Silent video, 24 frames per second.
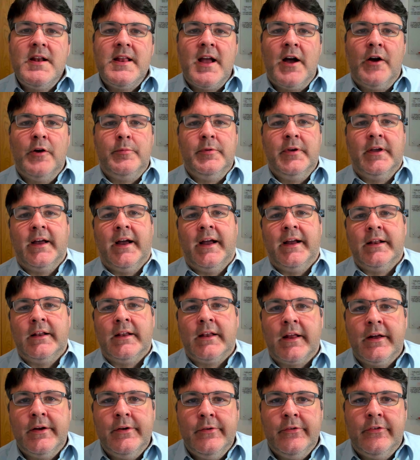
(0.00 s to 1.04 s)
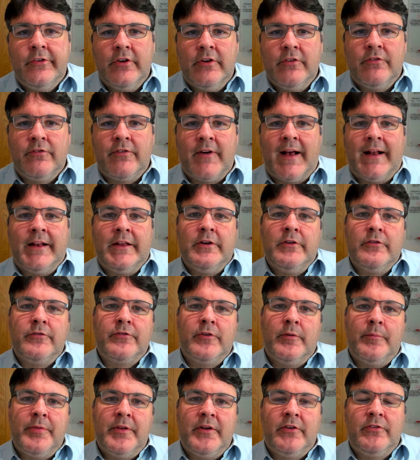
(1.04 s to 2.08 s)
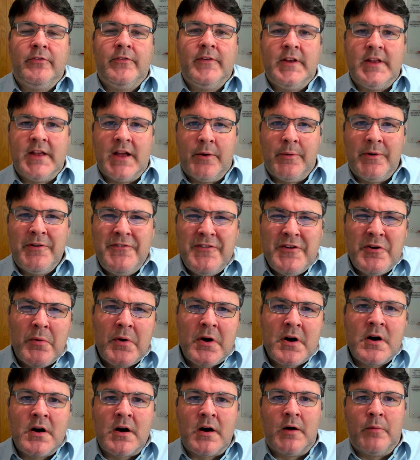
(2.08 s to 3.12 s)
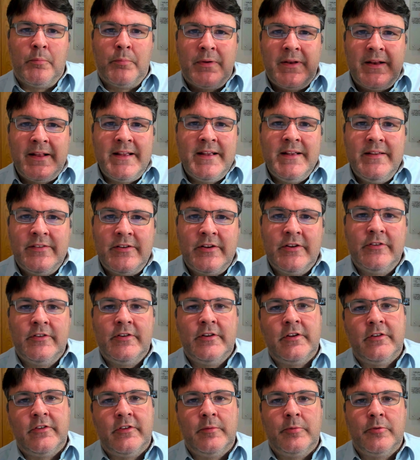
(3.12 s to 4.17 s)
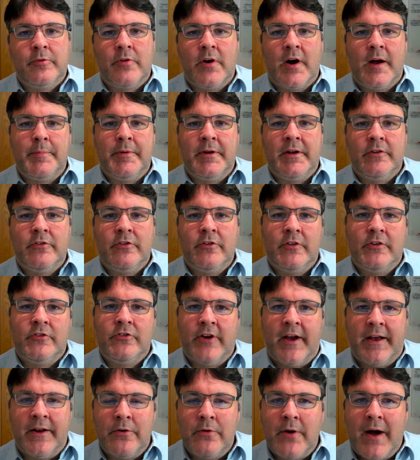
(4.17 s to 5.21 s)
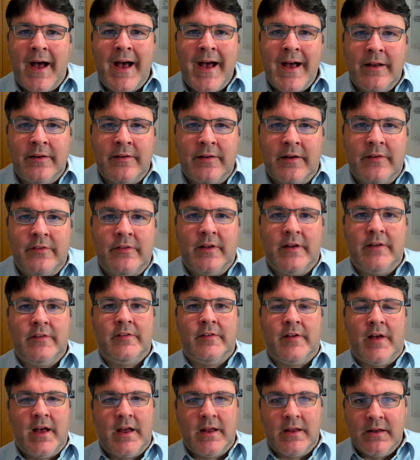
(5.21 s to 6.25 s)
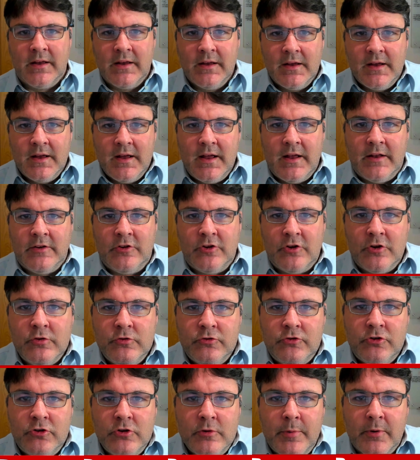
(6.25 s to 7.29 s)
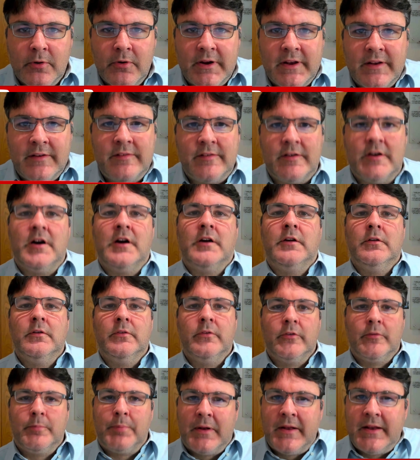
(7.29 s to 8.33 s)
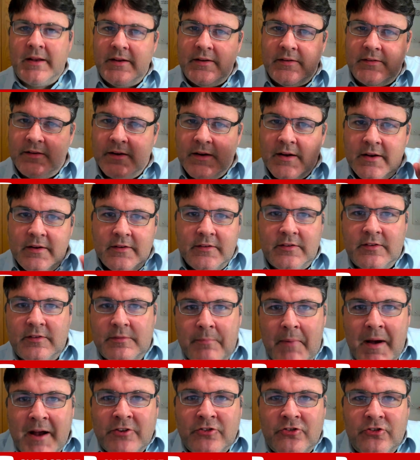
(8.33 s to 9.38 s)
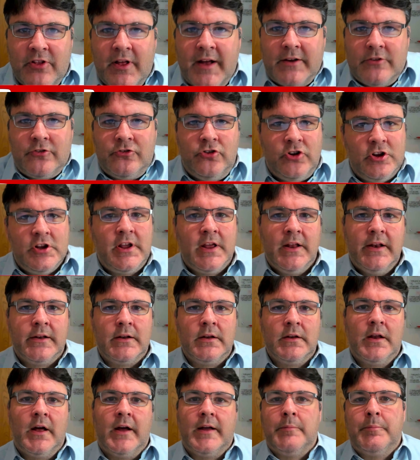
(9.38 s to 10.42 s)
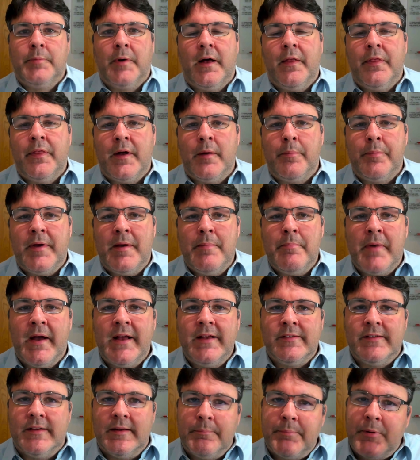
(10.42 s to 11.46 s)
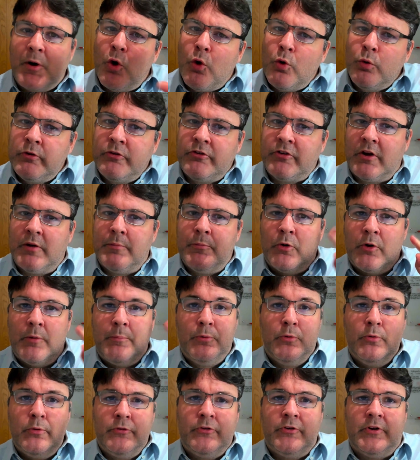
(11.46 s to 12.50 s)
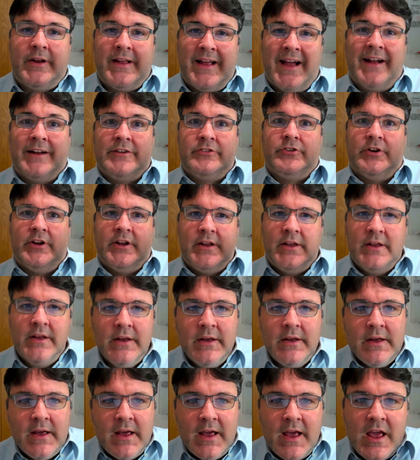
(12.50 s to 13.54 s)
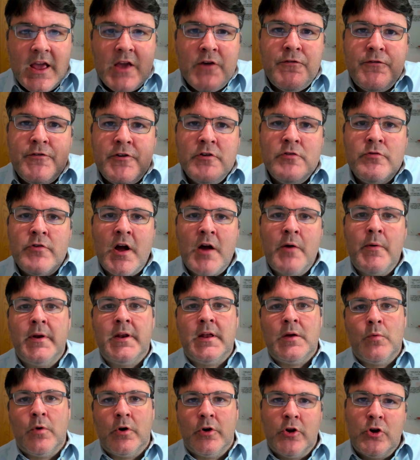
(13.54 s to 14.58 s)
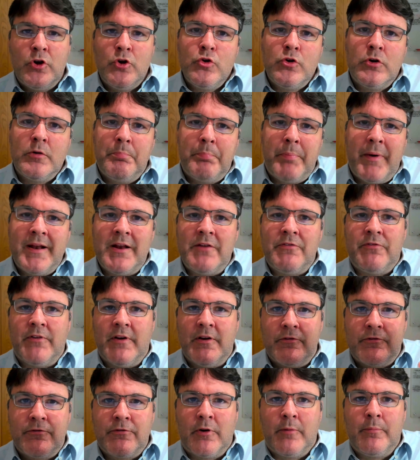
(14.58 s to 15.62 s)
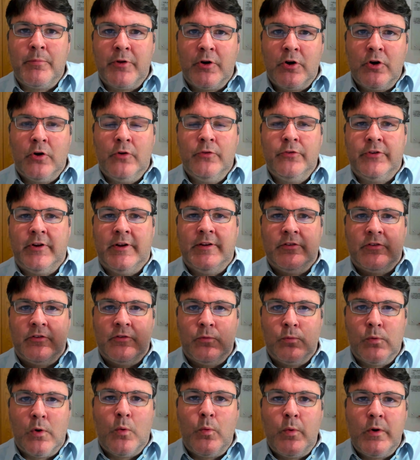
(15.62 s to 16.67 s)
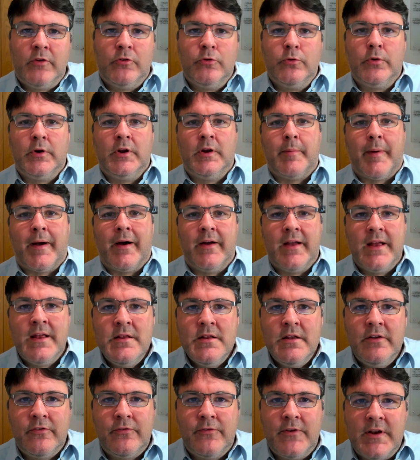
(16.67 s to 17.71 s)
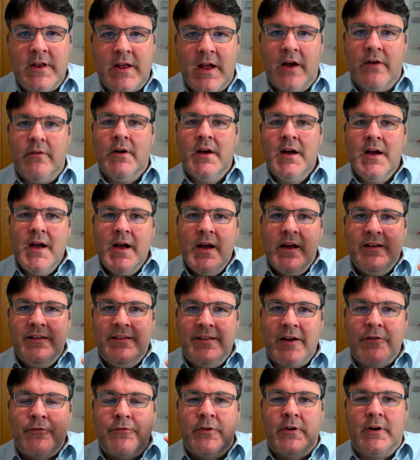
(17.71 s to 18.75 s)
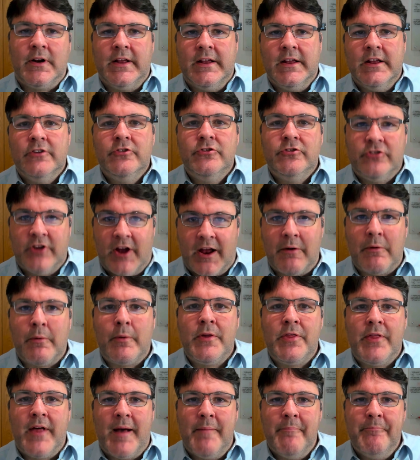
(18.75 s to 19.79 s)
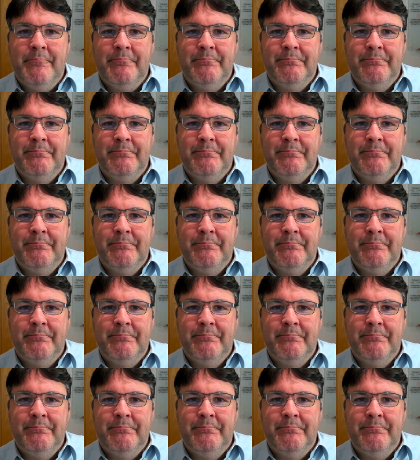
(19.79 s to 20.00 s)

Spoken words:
hope you're getting loads of value from this video. If you are, please consider subscribing to the channel, and as they say in YouTubery circles, please smash that cheeky little like button. That'd be amazing. But also, more importantly actually, if you know anyone who could benefit from the contents of what we're talking about in this video, definitely share it with them.